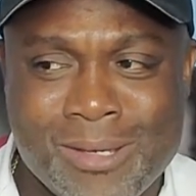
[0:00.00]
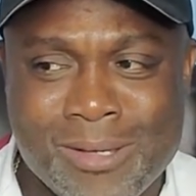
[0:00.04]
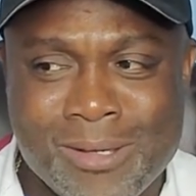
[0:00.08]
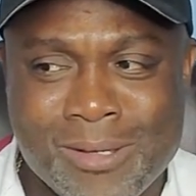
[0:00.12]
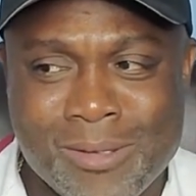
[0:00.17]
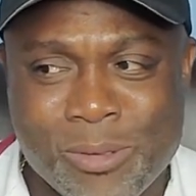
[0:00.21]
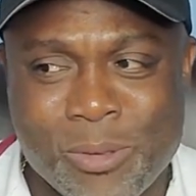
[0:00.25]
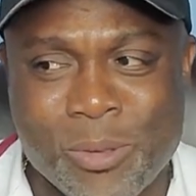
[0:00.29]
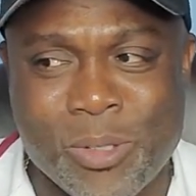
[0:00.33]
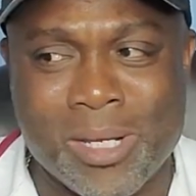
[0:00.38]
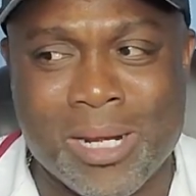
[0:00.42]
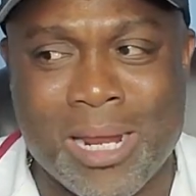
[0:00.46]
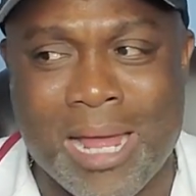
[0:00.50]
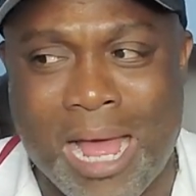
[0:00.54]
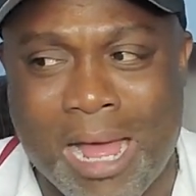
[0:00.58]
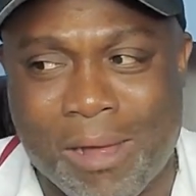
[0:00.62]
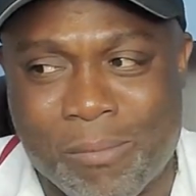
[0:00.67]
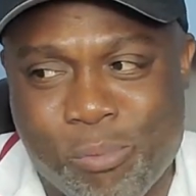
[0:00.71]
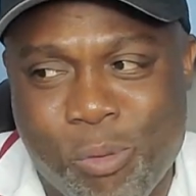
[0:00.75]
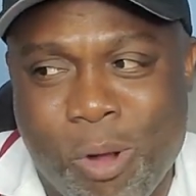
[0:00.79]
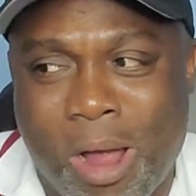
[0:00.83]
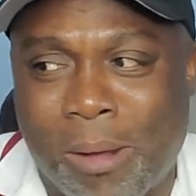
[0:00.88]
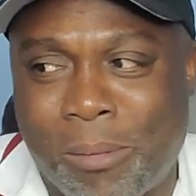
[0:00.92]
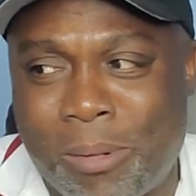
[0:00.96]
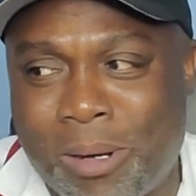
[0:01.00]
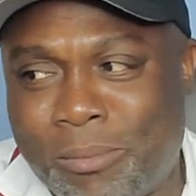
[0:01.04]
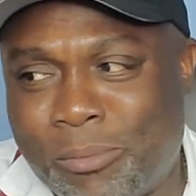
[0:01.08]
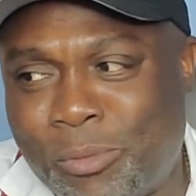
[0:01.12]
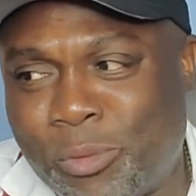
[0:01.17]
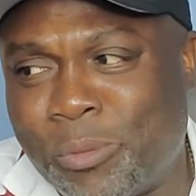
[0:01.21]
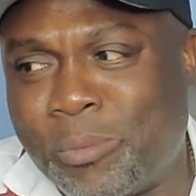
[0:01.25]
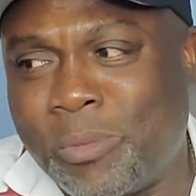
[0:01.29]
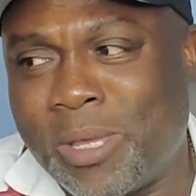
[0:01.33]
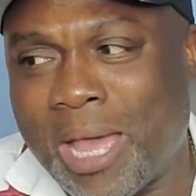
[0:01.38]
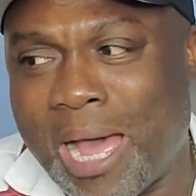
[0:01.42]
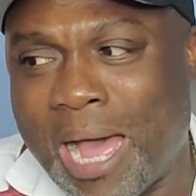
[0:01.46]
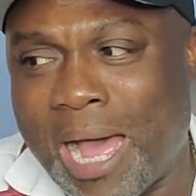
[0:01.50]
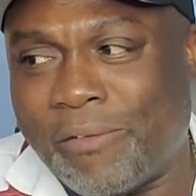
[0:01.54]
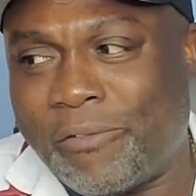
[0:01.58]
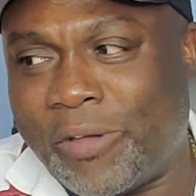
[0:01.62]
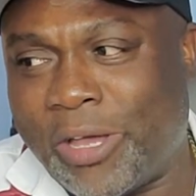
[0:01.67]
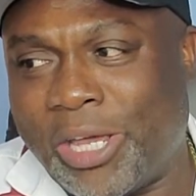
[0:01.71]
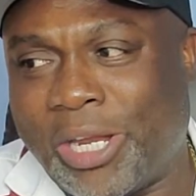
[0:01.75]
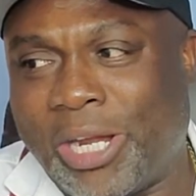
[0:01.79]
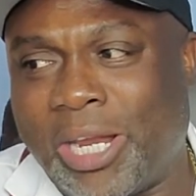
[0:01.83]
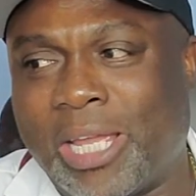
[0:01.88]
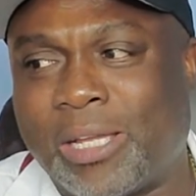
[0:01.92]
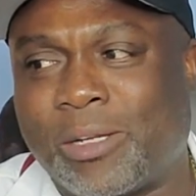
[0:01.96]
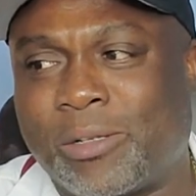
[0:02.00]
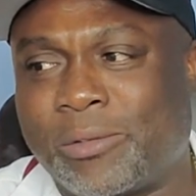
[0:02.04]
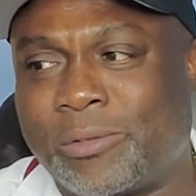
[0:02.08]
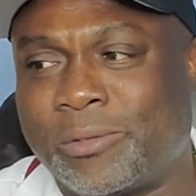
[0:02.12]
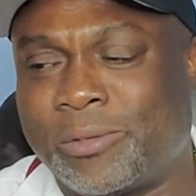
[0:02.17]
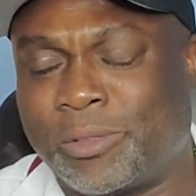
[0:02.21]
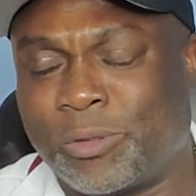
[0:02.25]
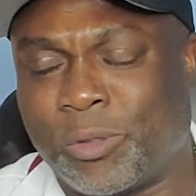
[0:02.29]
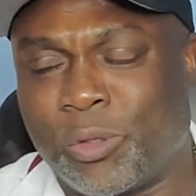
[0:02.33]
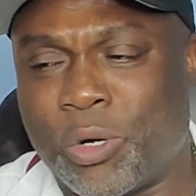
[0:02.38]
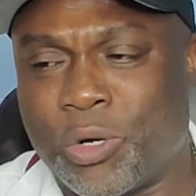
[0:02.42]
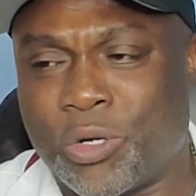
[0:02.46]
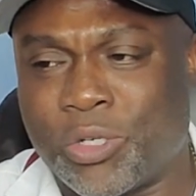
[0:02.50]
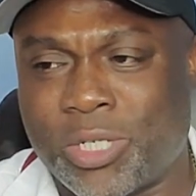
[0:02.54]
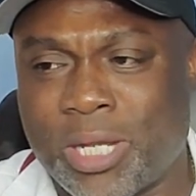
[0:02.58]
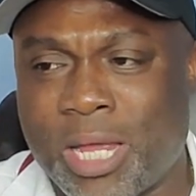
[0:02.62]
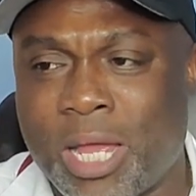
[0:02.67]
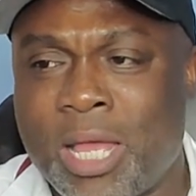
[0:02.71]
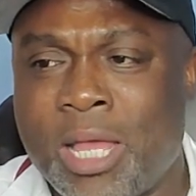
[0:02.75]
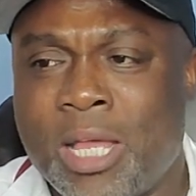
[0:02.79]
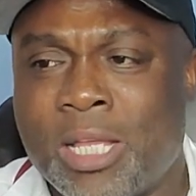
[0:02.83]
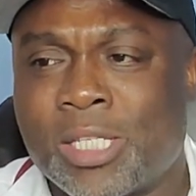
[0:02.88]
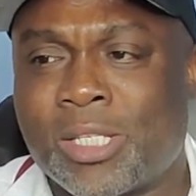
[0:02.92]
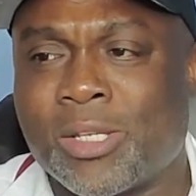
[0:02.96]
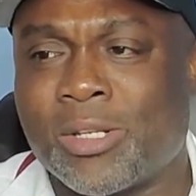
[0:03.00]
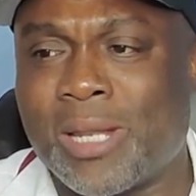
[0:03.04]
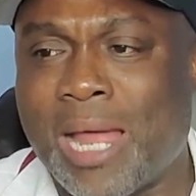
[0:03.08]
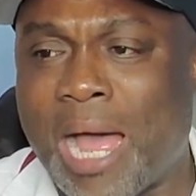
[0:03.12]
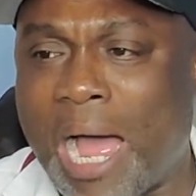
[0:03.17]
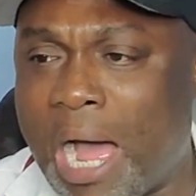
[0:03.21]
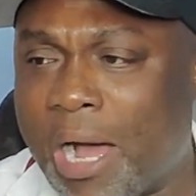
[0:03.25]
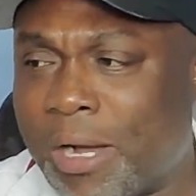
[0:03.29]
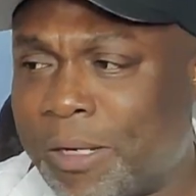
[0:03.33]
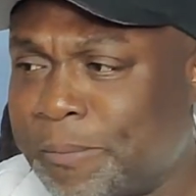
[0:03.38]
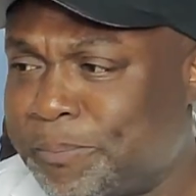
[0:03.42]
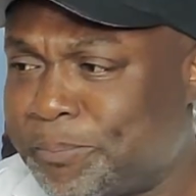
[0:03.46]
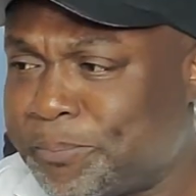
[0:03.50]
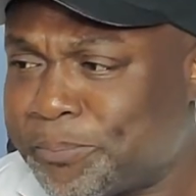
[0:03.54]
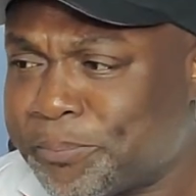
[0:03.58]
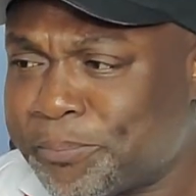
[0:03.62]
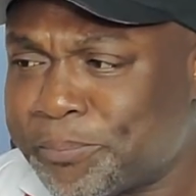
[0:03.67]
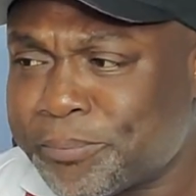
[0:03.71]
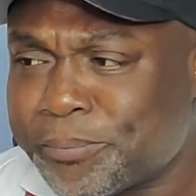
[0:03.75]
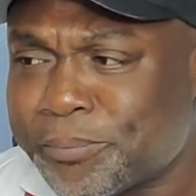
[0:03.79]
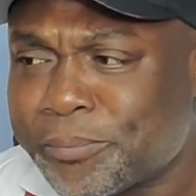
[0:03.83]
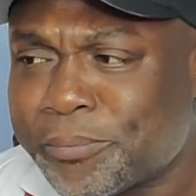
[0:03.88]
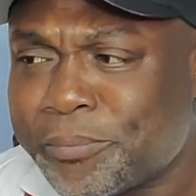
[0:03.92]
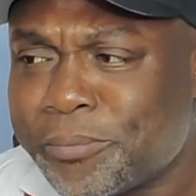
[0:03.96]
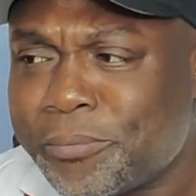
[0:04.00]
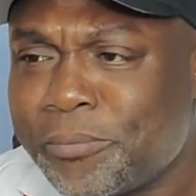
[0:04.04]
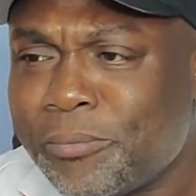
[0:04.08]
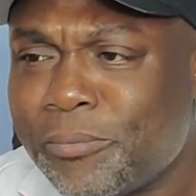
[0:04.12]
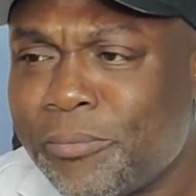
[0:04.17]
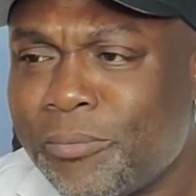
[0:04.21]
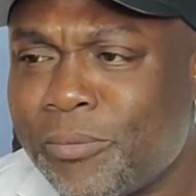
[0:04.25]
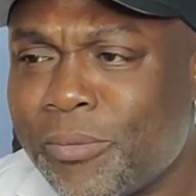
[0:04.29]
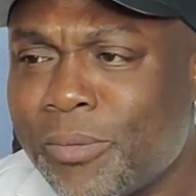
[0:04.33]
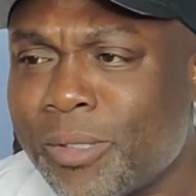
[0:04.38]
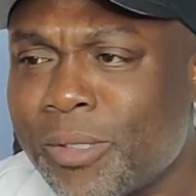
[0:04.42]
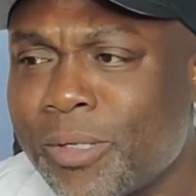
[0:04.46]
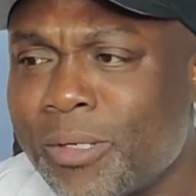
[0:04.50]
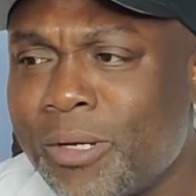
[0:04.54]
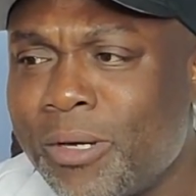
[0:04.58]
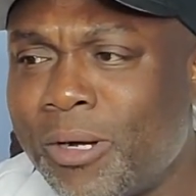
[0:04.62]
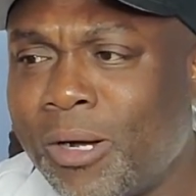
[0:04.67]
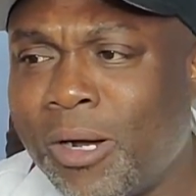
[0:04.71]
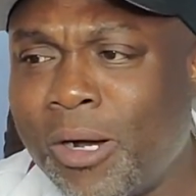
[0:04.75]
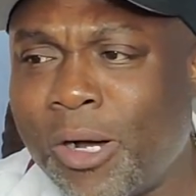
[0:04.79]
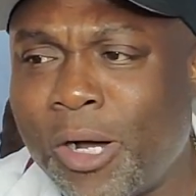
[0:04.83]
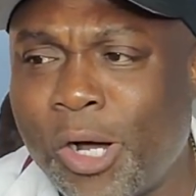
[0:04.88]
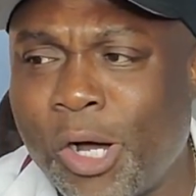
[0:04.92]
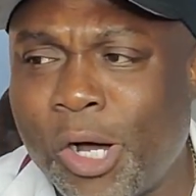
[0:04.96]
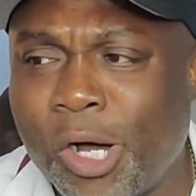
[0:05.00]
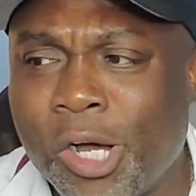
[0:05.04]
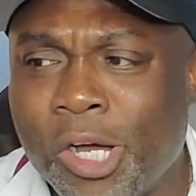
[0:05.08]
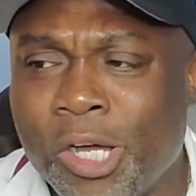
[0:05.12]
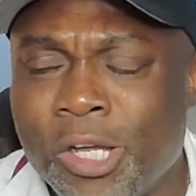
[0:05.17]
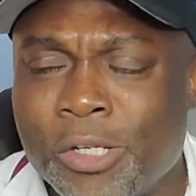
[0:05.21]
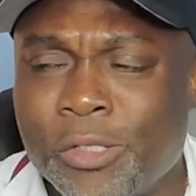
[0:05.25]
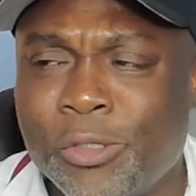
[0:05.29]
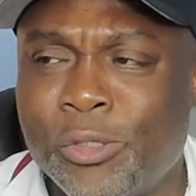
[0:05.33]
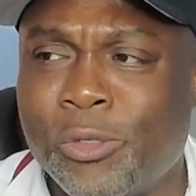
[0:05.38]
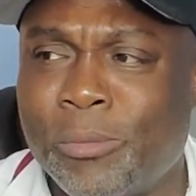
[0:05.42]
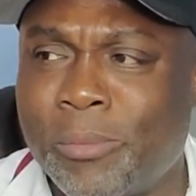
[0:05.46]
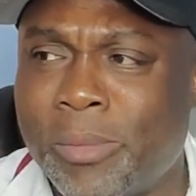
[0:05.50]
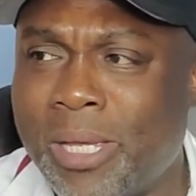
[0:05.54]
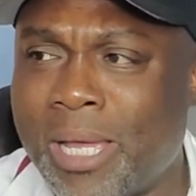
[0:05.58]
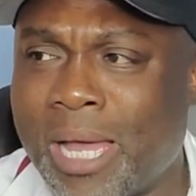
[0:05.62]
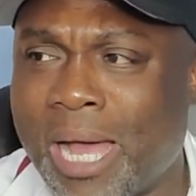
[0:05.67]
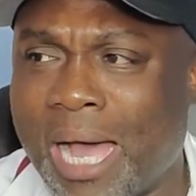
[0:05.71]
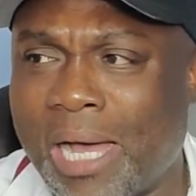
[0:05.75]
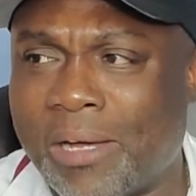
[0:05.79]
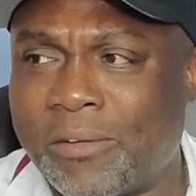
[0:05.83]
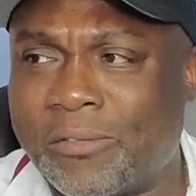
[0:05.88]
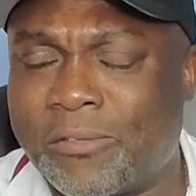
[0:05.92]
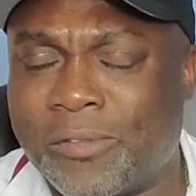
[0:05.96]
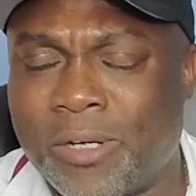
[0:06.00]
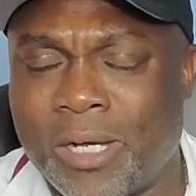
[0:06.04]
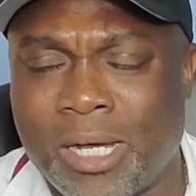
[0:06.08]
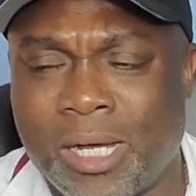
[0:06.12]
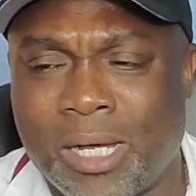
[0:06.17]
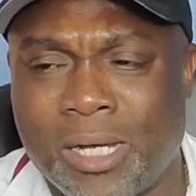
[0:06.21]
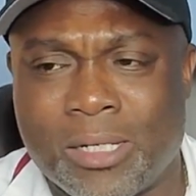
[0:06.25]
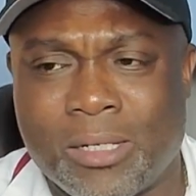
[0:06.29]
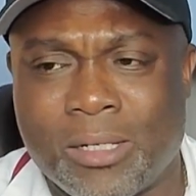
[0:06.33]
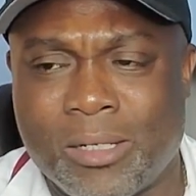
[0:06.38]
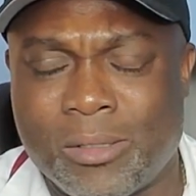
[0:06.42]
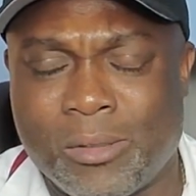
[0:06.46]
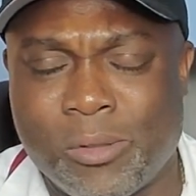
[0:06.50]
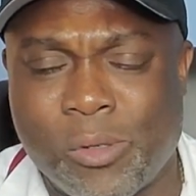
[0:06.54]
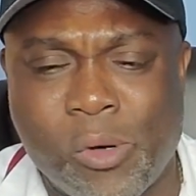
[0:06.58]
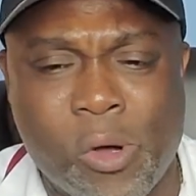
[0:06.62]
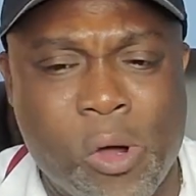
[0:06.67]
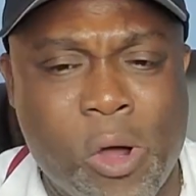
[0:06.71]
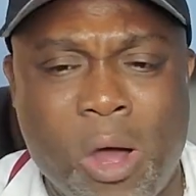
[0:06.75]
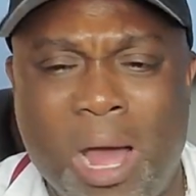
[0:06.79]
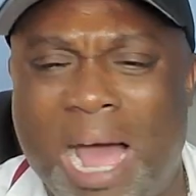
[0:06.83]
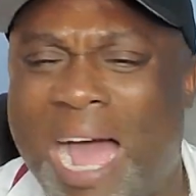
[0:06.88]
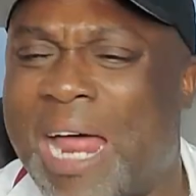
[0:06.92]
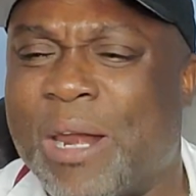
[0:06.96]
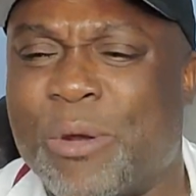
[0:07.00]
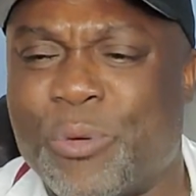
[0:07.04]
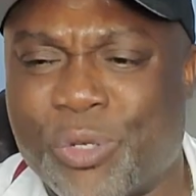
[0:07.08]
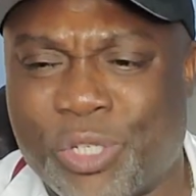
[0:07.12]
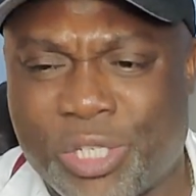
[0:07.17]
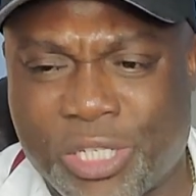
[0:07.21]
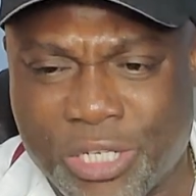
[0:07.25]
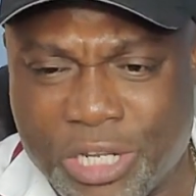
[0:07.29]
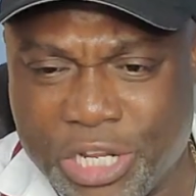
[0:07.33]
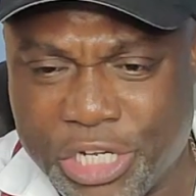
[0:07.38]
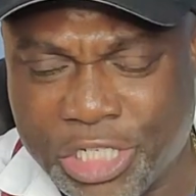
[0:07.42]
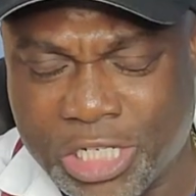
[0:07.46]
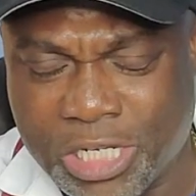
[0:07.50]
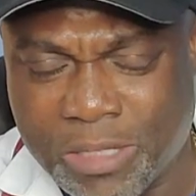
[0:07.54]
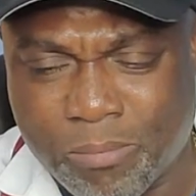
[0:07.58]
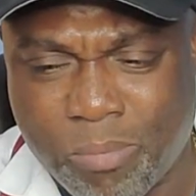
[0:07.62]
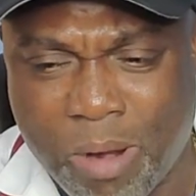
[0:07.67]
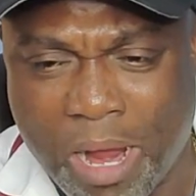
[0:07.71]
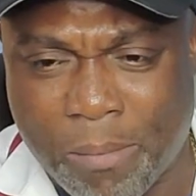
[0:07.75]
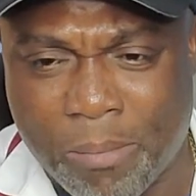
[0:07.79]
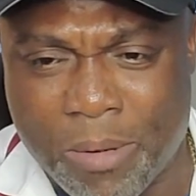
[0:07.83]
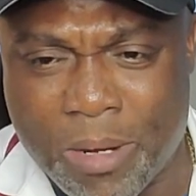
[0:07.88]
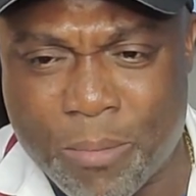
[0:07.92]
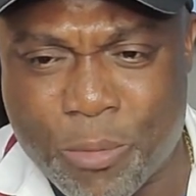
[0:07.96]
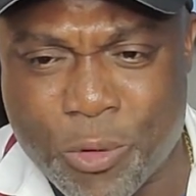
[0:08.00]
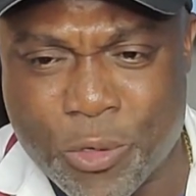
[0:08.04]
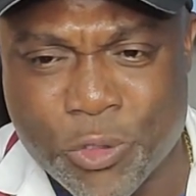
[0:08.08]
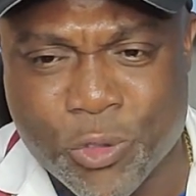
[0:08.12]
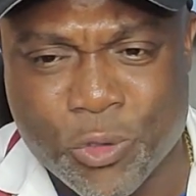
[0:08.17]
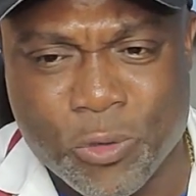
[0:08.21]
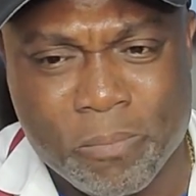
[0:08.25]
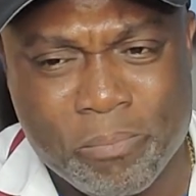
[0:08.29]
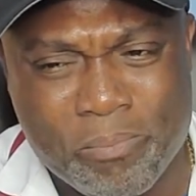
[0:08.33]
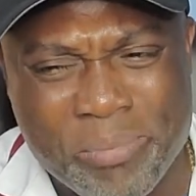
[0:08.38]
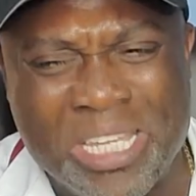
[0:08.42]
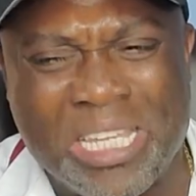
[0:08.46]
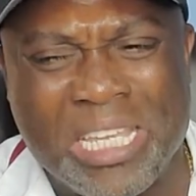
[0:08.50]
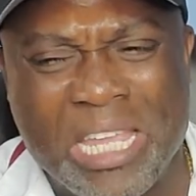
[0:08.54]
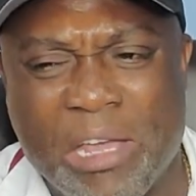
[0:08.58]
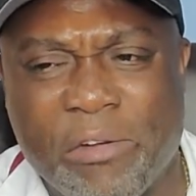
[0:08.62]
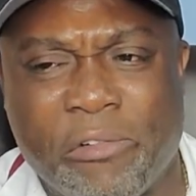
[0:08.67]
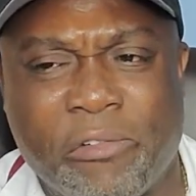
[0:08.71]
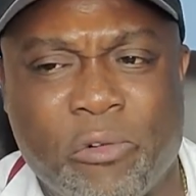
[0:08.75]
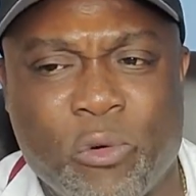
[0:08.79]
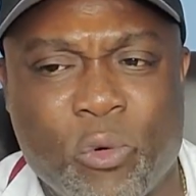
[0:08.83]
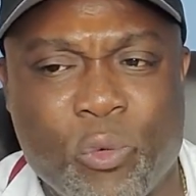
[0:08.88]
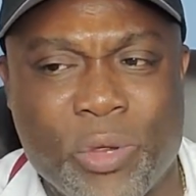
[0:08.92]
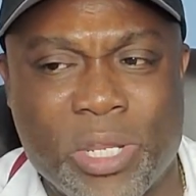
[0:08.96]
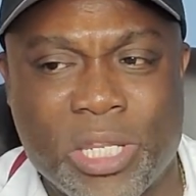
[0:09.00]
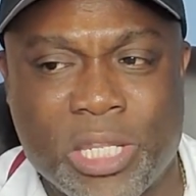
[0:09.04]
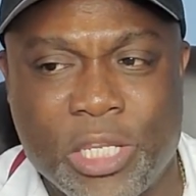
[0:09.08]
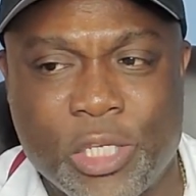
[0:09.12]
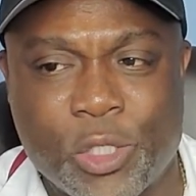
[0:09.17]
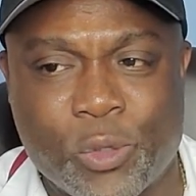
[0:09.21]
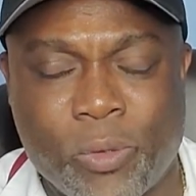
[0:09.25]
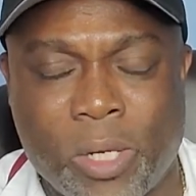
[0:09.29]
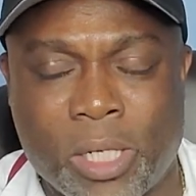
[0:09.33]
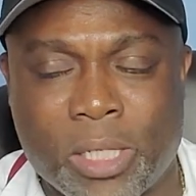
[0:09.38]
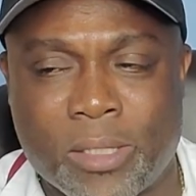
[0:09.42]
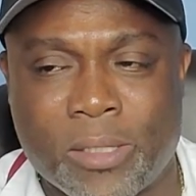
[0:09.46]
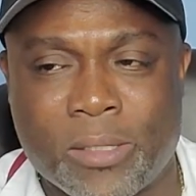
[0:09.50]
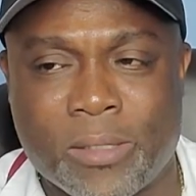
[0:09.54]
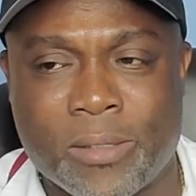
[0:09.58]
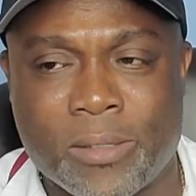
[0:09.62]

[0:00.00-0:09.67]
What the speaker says: you're gonna have problem. You may have headache, nausea. So now, you may have hallucination problem also. Be careful with this one.